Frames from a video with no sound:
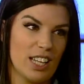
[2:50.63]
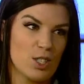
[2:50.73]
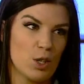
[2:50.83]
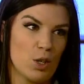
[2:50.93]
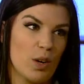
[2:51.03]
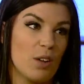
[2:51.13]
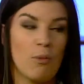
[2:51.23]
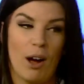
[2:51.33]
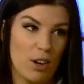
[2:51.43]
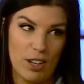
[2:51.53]
and so you
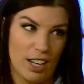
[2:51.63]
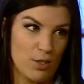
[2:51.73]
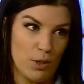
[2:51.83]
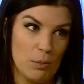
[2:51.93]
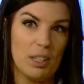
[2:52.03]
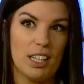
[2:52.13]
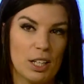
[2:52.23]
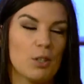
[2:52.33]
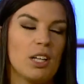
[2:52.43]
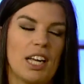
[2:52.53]
can wow your guests from
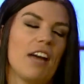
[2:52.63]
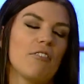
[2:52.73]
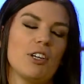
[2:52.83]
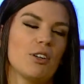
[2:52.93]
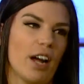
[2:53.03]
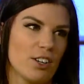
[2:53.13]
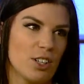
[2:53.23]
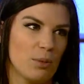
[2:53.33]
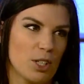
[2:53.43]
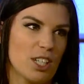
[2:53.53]
literally every
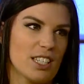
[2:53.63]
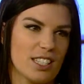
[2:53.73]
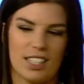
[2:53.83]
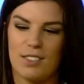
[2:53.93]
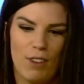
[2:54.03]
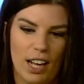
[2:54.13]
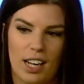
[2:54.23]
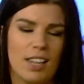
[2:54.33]
direction, which is, it's fun.